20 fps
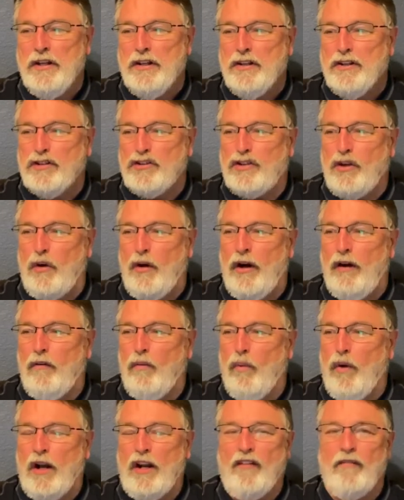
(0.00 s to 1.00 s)
So
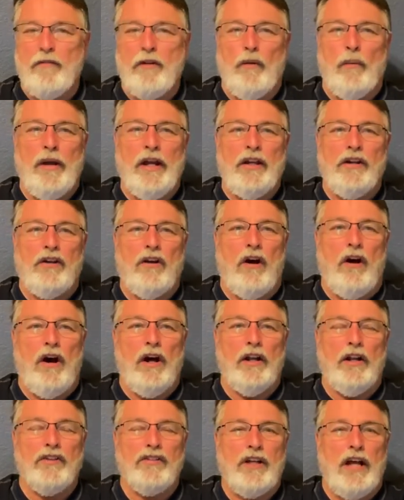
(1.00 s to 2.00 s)
one of them that we had
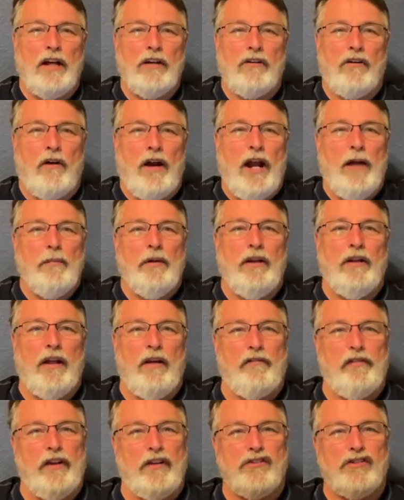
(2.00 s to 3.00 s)
caught, as I grabbed it,
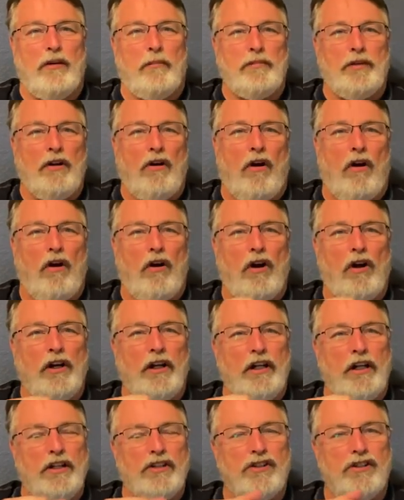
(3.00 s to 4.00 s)
I felt something hard
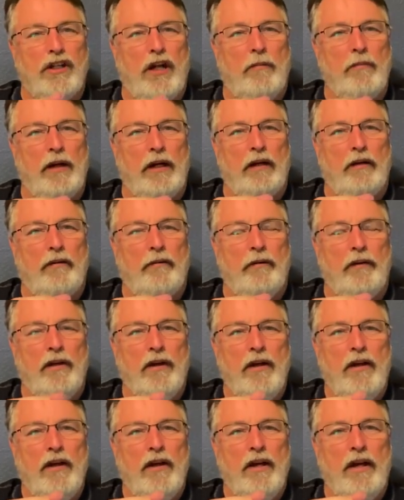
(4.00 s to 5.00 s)
in the stomach.
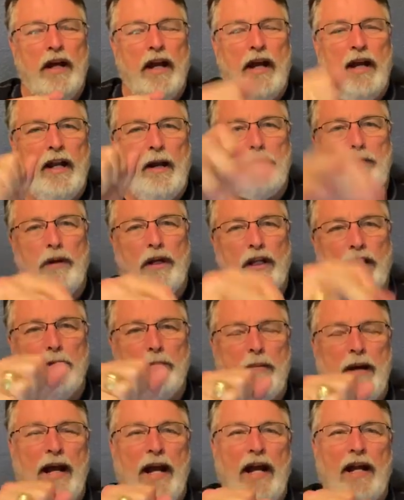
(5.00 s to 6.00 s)
And I put it in the
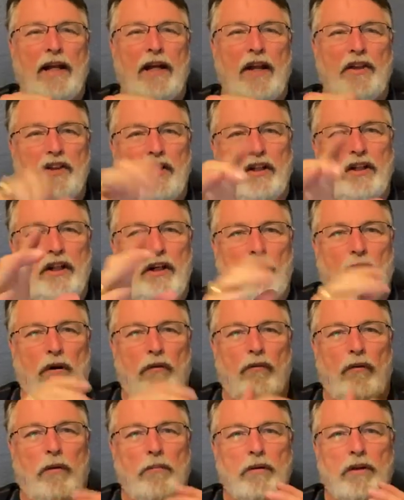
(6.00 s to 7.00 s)
bag, and I thought, you know
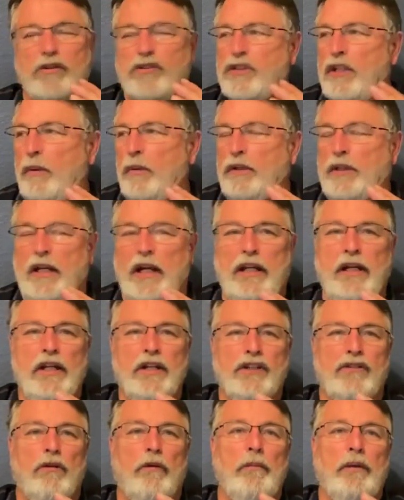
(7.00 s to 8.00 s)
what, I'm going to see what that
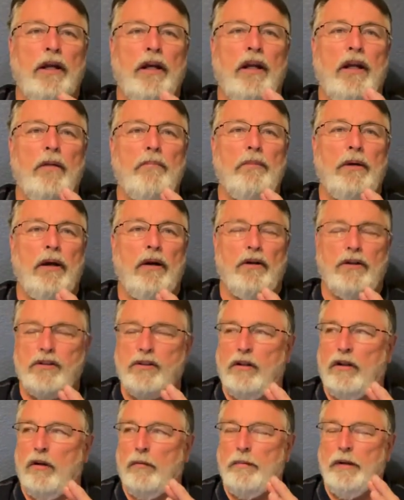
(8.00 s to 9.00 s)
is when we get up here in
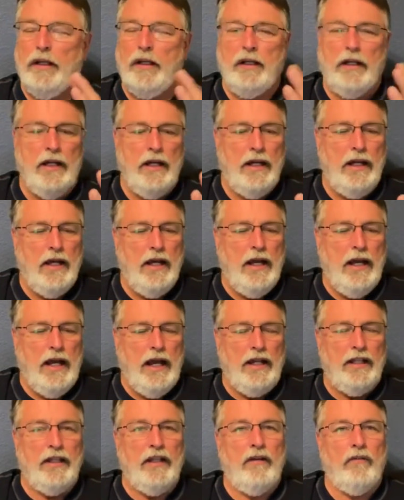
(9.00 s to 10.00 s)
just a little bit.
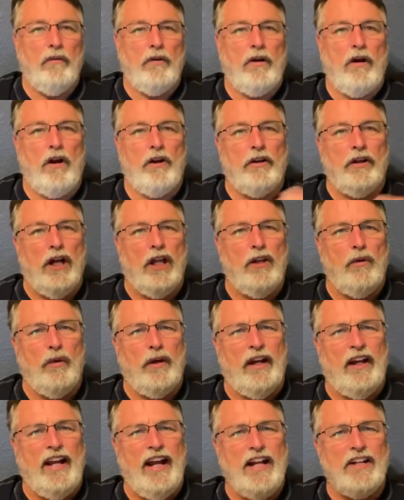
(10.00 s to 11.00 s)
And then caught another
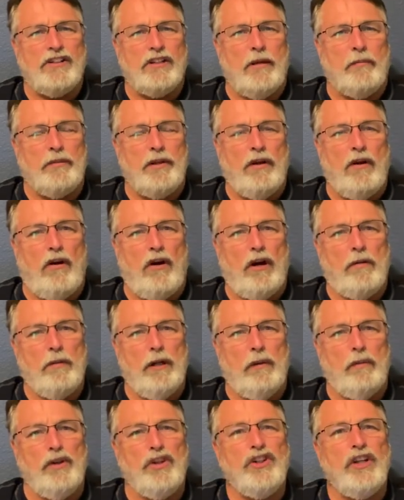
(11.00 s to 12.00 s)
one, and it had something hard,
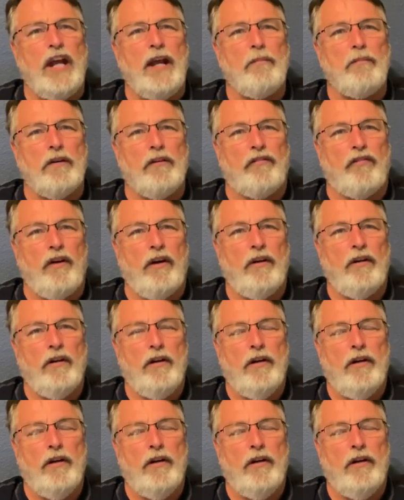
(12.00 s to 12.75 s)
but it was shaped different.